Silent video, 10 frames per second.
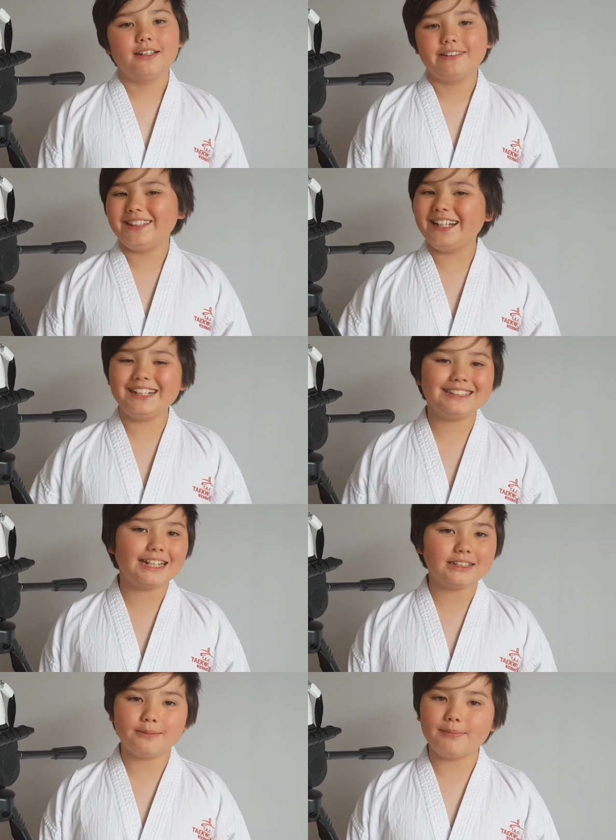These
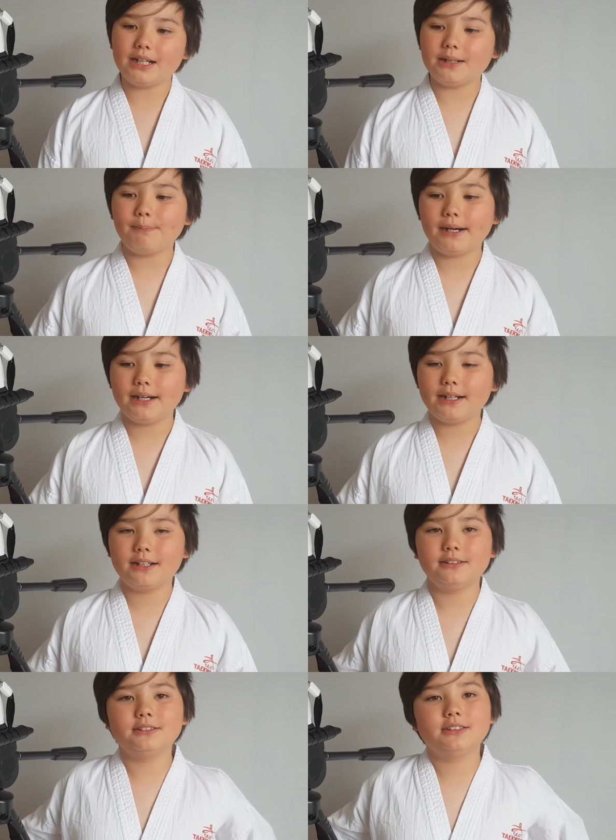are the mouth
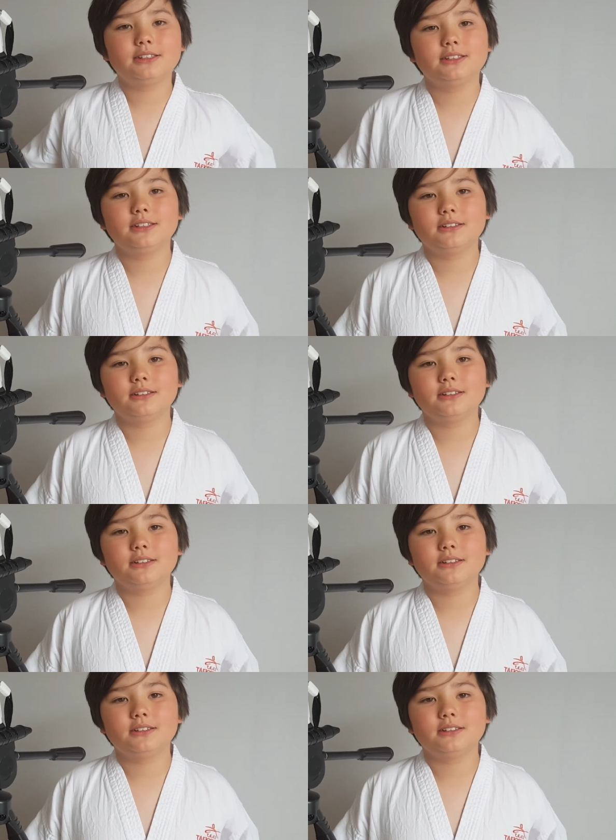parts.